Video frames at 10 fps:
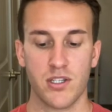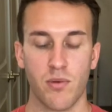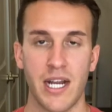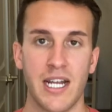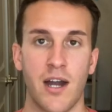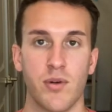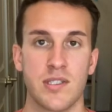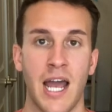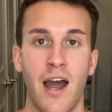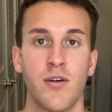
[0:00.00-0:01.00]
right now
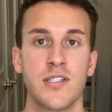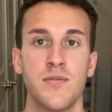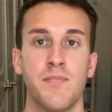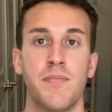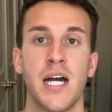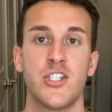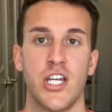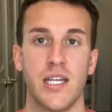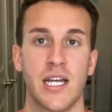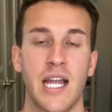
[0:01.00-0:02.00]
was how to
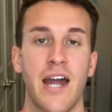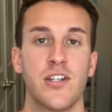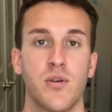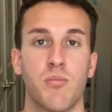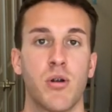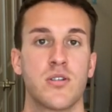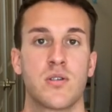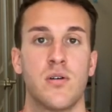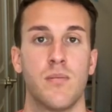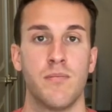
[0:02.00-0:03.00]
budget, like how to do a
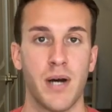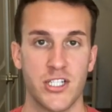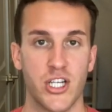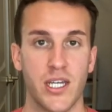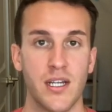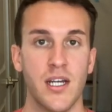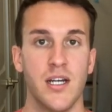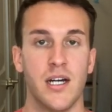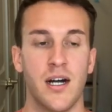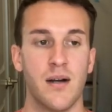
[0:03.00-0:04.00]
personal budget,
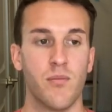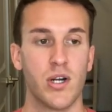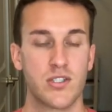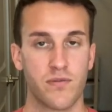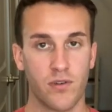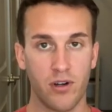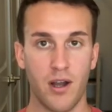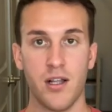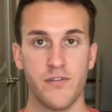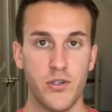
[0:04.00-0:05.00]
which for
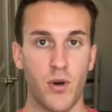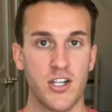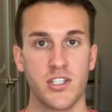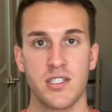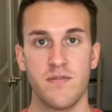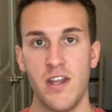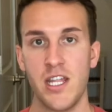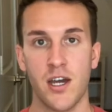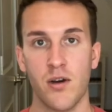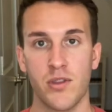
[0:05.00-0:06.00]
all of you watching this
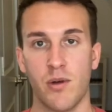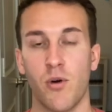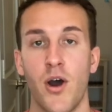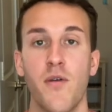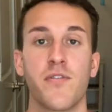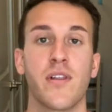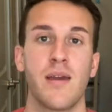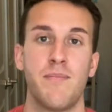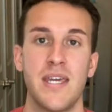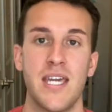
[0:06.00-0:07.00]
video that will hopefully
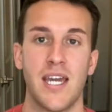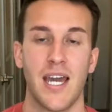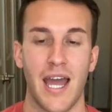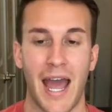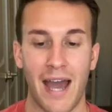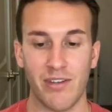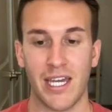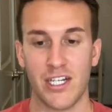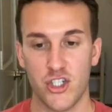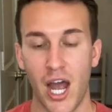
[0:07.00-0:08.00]
be having
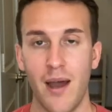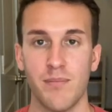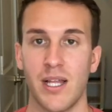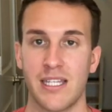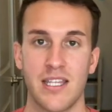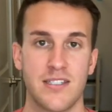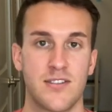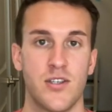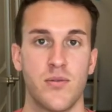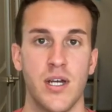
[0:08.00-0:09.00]
a job like this
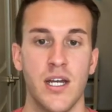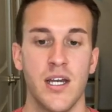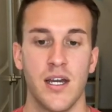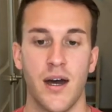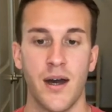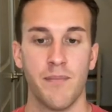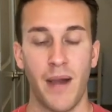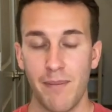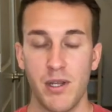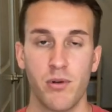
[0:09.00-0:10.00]
soon,
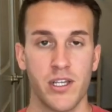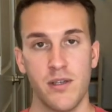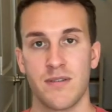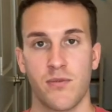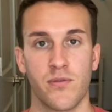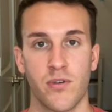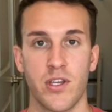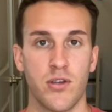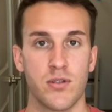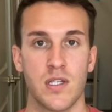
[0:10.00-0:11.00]
might be really useful for
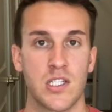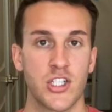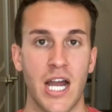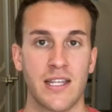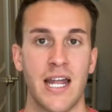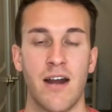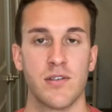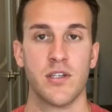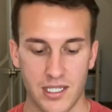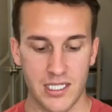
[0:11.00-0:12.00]
you to check that out
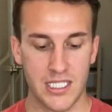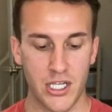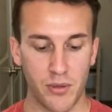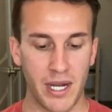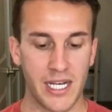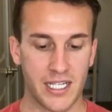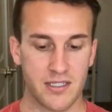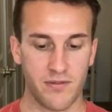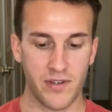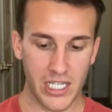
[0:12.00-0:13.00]
too. Until my next
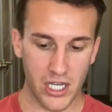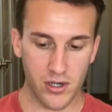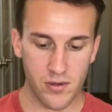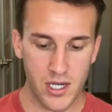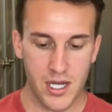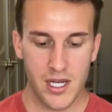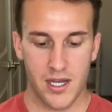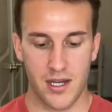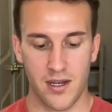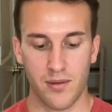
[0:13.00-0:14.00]
video,
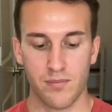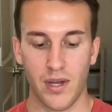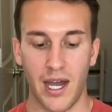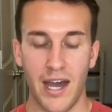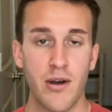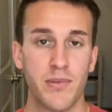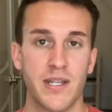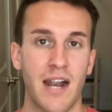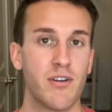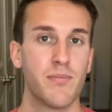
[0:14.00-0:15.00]
I hope that
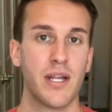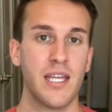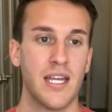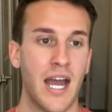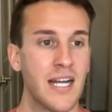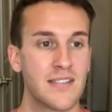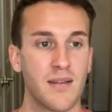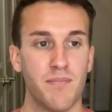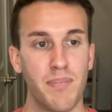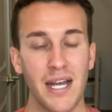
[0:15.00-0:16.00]
everybody has the
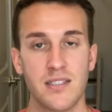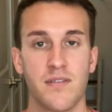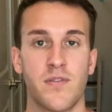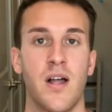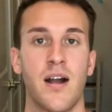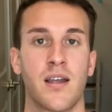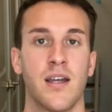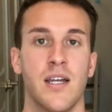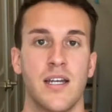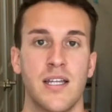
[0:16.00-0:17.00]
best of luck
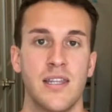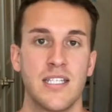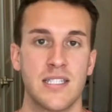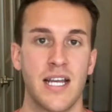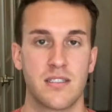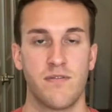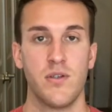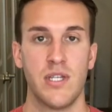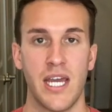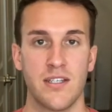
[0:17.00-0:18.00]
in these next
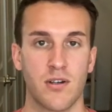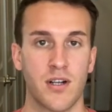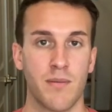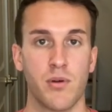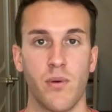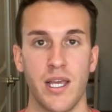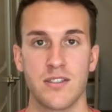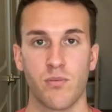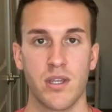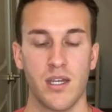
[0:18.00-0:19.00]
few days or couple
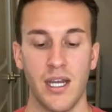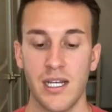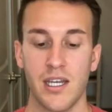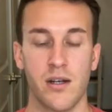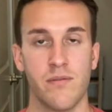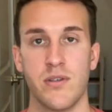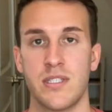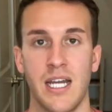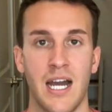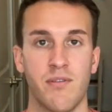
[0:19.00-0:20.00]
weeks with any interviews
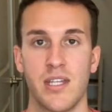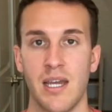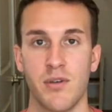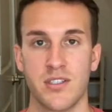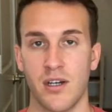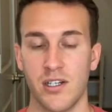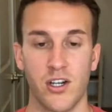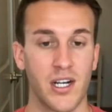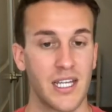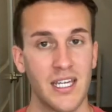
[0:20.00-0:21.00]
they have with Amazon. You're
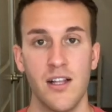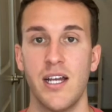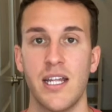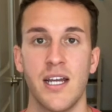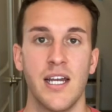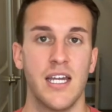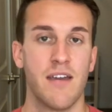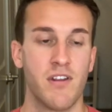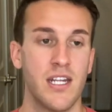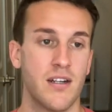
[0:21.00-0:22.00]
gonna kill it.
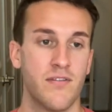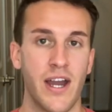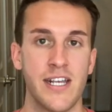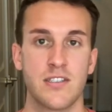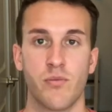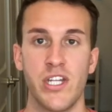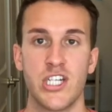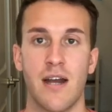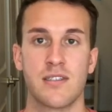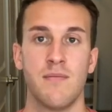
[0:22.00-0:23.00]
If you need advice, reach
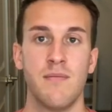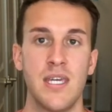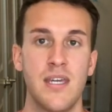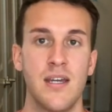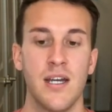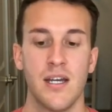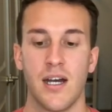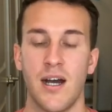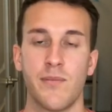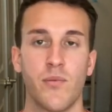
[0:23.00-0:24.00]
out to me,
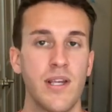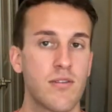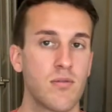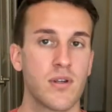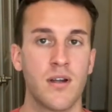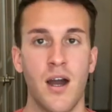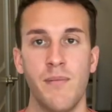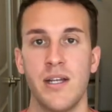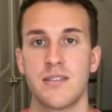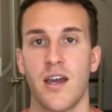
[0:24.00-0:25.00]
read through the
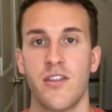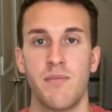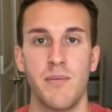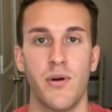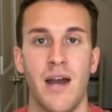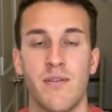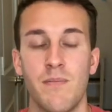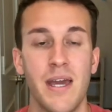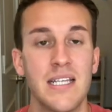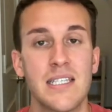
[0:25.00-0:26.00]
comments. Other people have
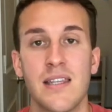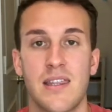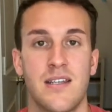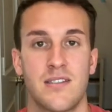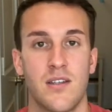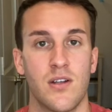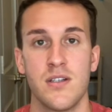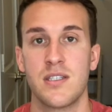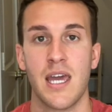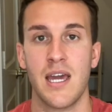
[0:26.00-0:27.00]
amazing things that they're
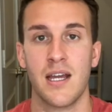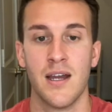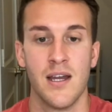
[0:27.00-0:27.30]
saying.